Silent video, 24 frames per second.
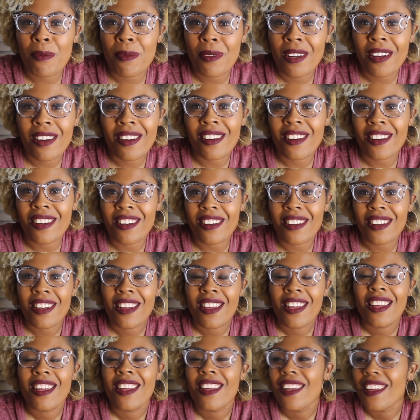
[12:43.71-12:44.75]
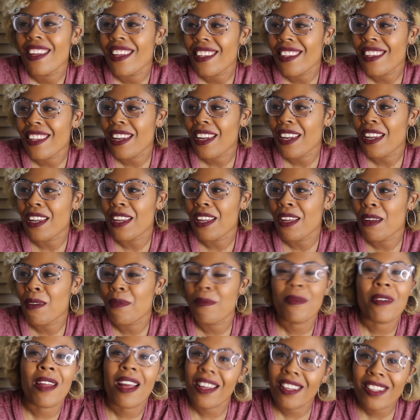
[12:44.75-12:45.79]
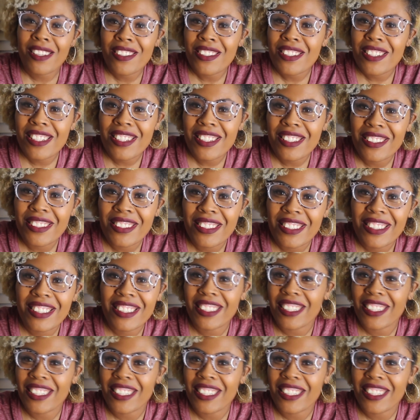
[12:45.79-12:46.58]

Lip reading: Mirror that I'm not used to.